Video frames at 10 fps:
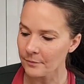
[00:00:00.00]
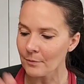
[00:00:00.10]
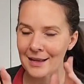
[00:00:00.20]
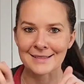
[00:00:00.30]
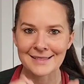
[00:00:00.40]

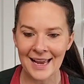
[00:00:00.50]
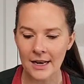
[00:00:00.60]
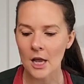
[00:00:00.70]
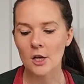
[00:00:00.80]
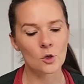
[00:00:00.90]
That's it.
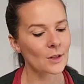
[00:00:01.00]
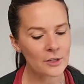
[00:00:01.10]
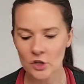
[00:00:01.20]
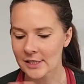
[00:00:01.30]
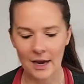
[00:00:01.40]
So let's
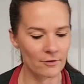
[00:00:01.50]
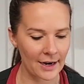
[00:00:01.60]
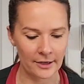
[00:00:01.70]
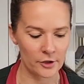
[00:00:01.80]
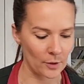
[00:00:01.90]
just get right
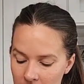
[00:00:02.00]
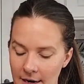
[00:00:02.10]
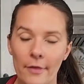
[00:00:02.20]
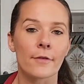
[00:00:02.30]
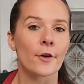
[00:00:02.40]
into it. Now,
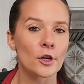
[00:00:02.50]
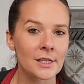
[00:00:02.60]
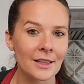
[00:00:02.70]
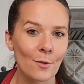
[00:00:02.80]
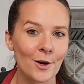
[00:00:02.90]
the first
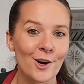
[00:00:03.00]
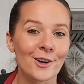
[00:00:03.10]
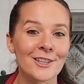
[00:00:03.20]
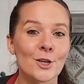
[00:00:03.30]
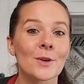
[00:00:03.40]
thing that we're going
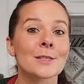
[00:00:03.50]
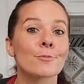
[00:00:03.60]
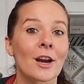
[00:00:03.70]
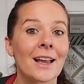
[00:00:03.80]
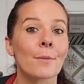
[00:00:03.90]
to do is
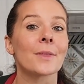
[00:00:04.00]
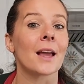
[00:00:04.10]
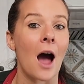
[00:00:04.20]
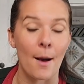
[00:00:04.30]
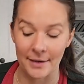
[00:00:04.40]
break up the
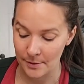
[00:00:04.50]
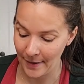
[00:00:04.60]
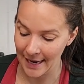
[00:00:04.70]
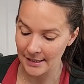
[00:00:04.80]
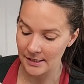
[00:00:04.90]
almond
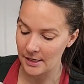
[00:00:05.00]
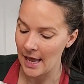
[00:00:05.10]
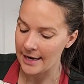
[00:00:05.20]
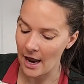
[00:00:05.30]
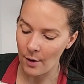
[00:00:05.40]
paste.
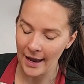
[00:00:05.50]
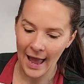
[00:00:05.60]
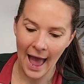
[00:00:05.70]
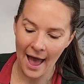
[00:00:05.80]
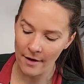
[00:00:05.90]
Now, I
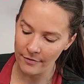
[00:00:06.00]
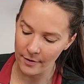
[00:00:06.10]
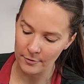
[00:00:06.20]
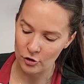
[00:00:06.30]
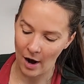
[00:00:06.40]

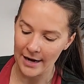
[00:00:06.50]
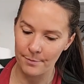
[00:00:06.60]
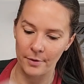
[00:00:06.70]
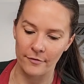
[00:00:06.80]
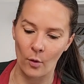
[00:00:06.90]
have tried it
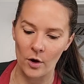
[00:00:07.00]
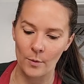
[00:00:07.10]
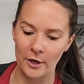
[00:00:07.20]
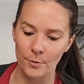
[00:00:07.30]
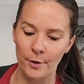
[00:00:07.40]
before
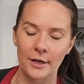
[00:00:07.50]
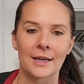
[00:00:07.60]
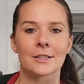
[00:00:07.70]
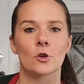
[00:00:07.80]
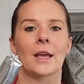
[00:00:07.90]
where you put it
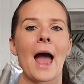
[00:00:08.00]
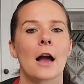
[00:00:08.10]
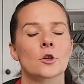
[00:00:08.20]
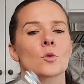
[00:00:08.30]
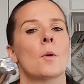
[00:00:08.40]
into the
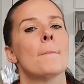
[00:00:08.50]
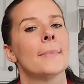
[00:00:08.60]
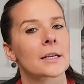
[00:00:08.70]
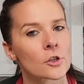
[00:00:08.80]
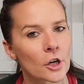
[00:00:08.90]
actual
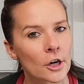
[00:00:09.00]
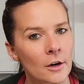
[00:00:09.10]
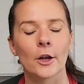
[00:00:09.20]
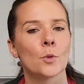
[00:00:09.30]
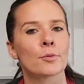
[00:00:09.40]
mixer
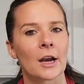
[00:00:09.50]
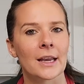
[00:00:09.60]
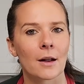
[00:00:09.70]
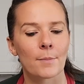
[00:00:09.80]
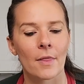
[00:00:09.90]
and you break
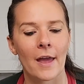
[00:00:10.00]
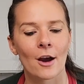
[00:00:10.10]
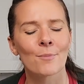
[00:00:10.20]
it up in there.